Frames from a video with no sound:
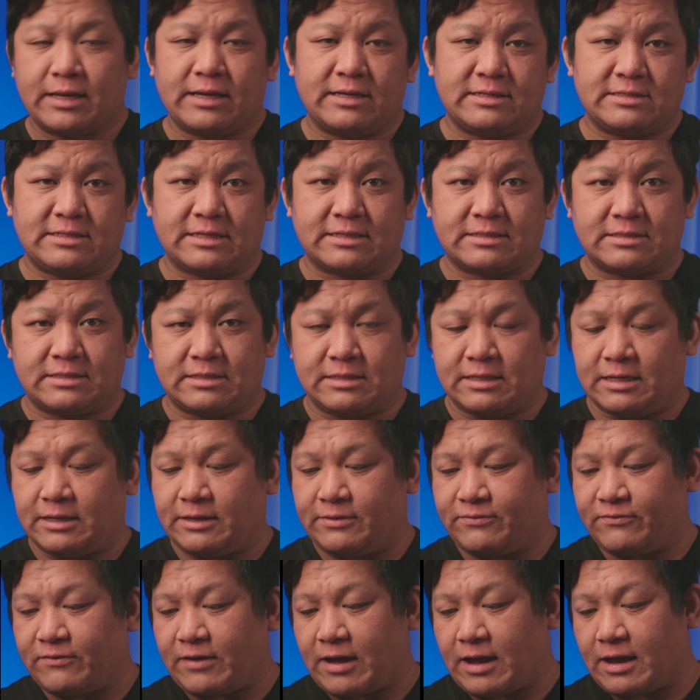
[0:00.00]

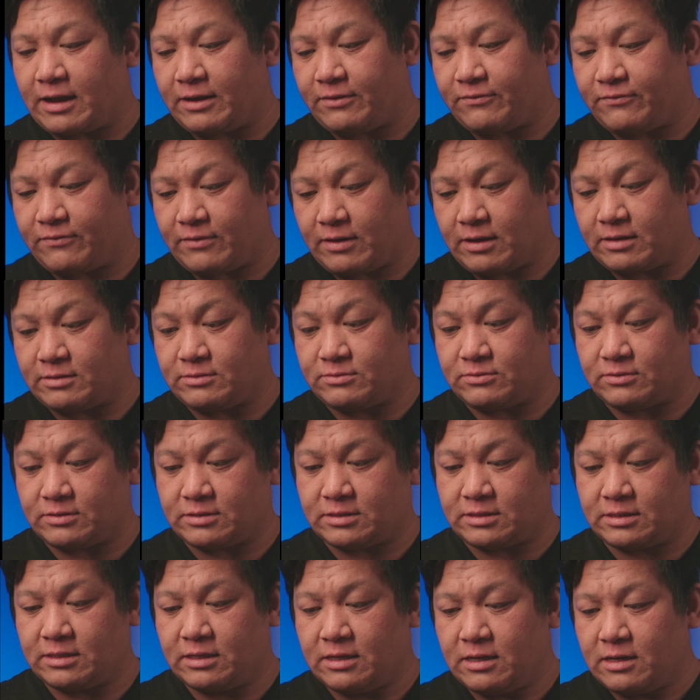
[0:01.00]

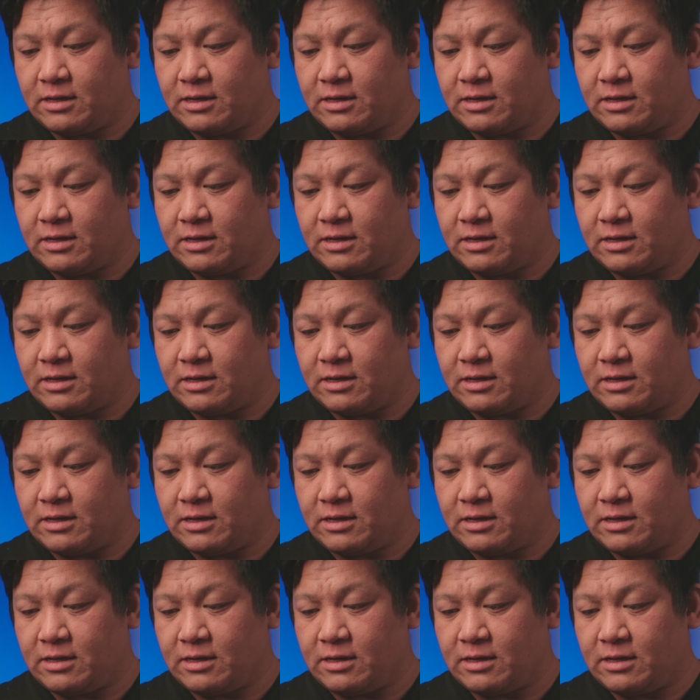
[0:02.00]
6500